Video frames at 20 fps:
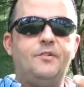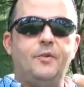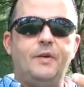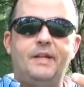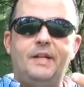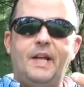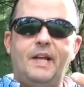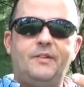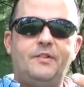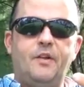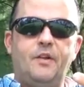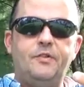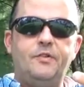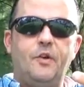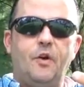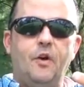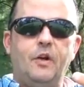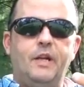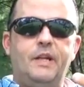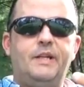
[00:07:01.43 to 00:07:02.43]
are indexed on
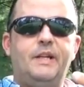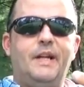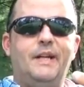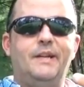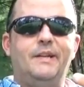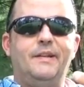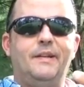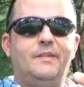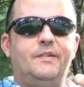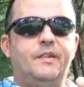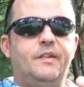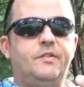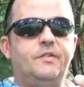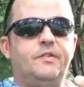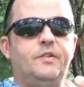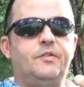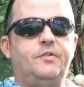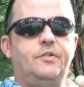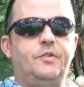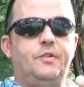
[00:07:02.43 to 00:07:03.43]
target and a decision
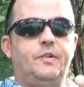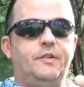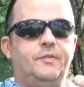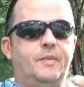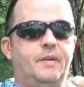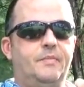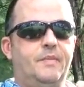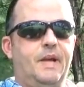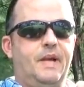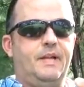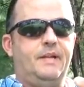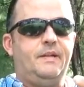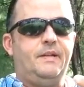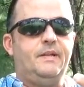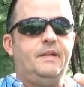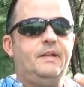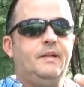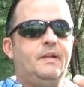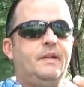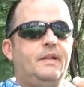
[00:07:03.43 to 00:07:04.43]
to shoot has been made.
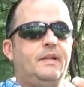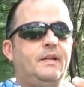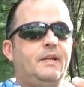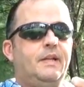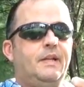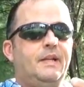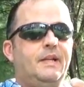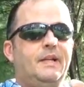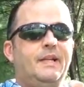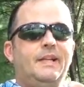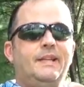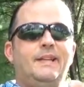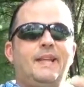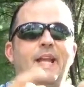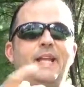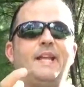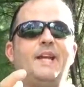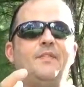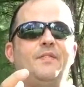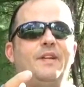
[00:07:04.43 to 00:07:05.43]

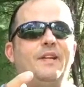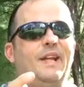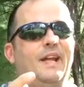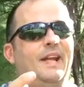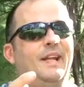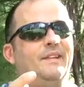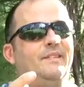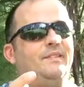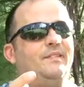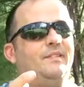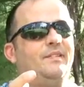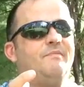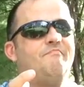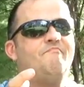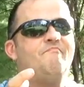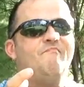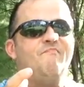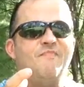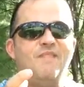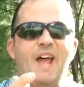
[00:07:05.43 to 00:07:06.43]
Think of it as
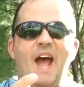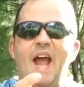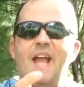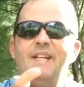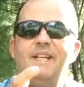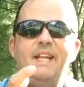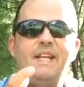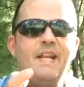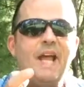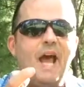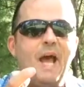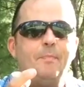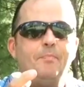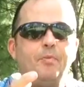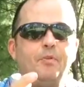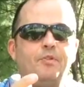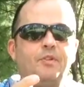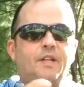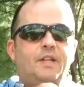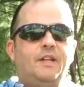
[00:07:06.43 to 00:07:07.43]

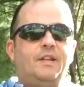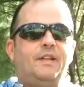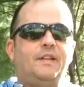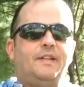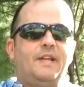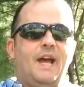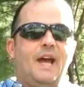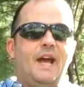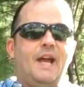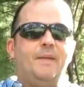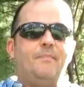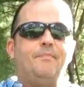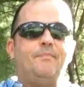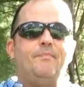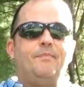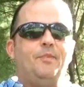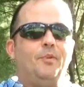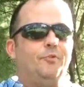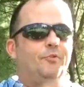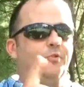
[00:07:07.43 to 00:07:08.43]
99% of the time,
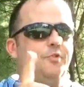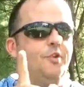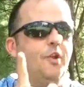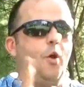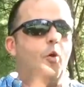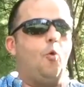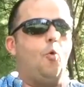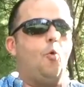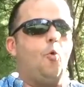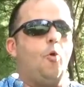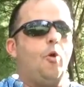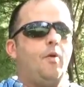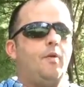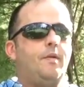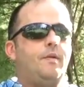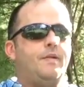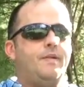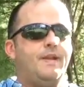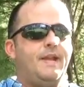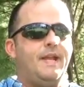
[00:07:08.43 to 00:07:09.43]
there's no
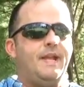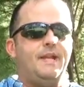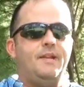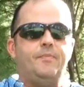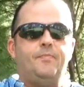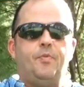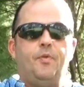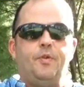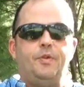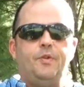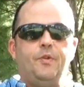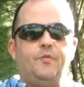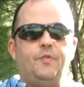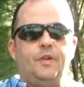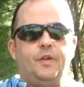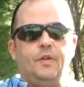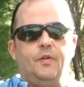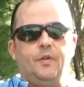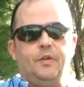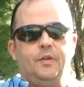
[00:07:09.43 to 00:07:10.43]
need to putting your
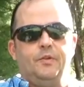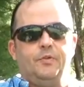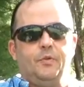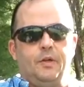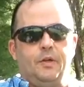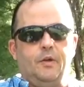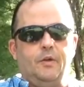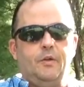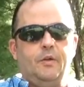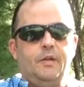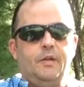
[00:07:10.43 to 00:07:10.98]
finger on the trigger.